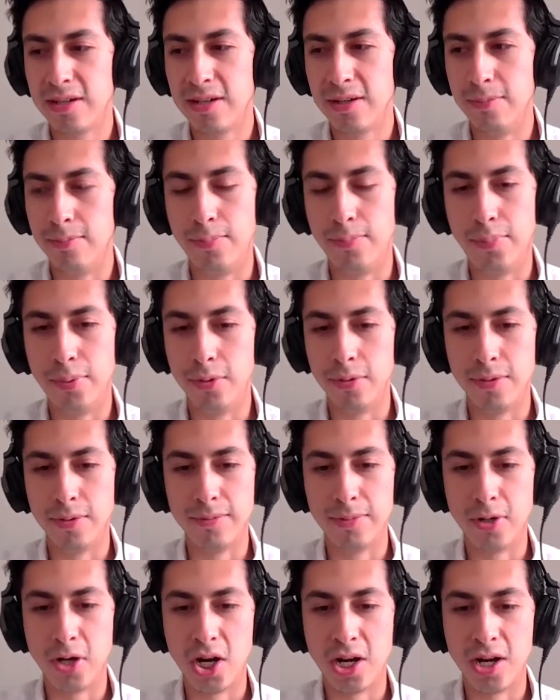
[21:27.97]

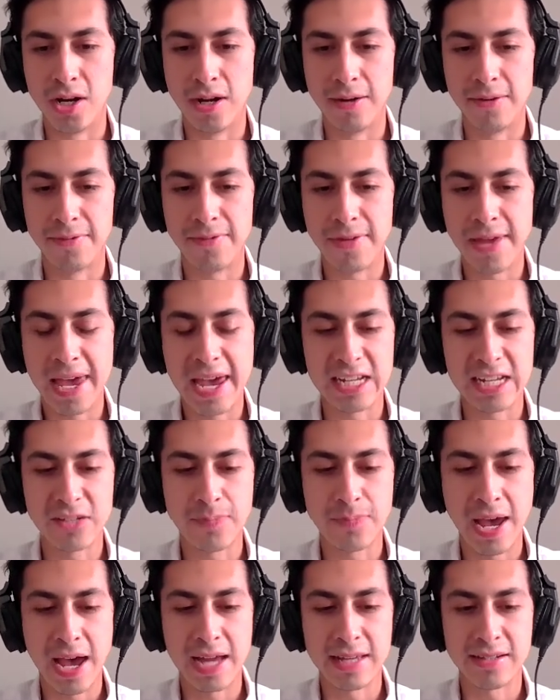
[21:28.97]
boom of
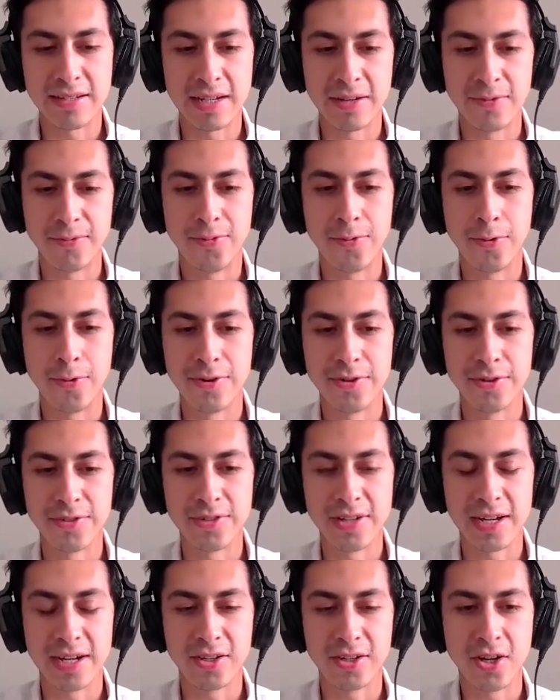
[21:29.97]
expats and
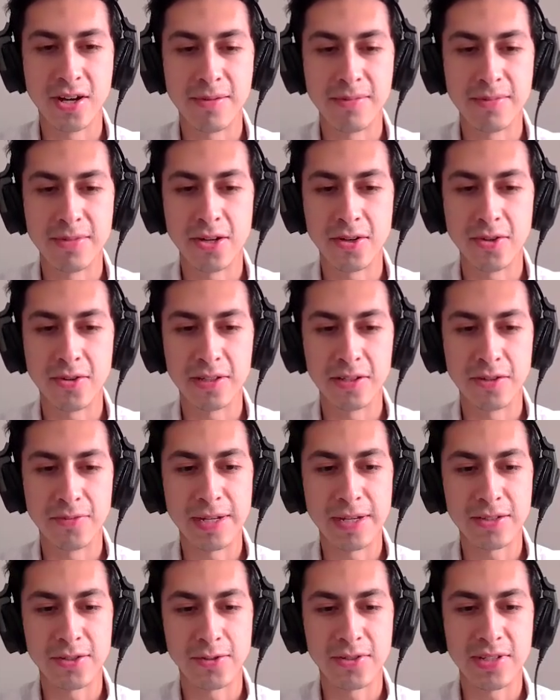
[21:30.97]
foreigners that come not only to
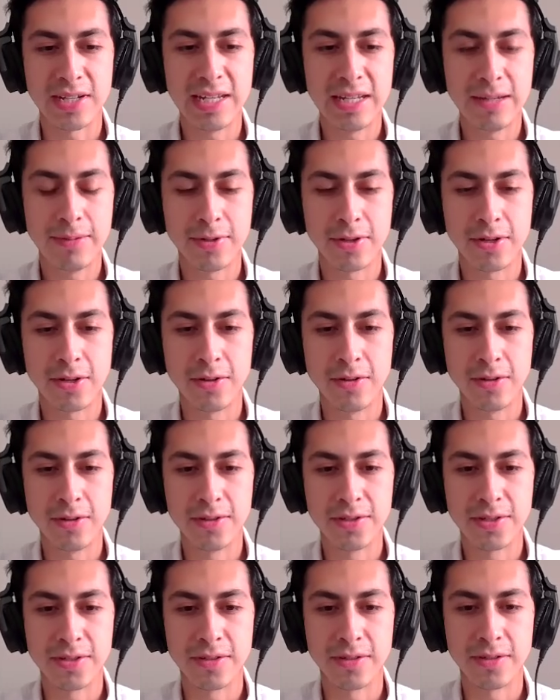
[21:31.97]
Mexico City, but
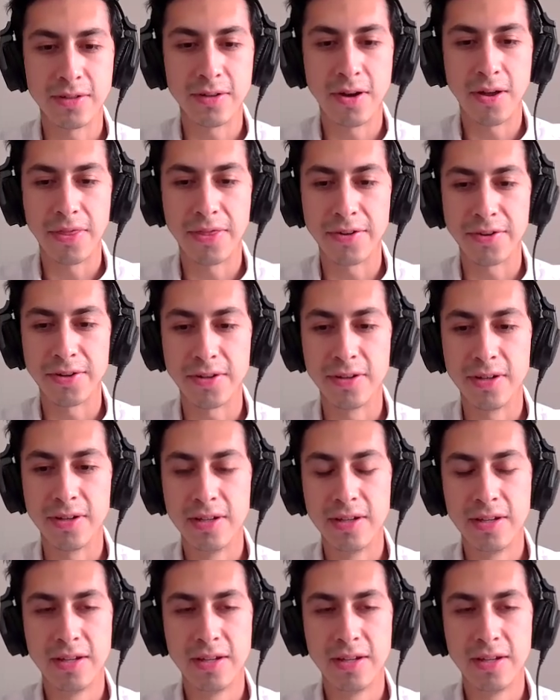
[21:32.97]
also other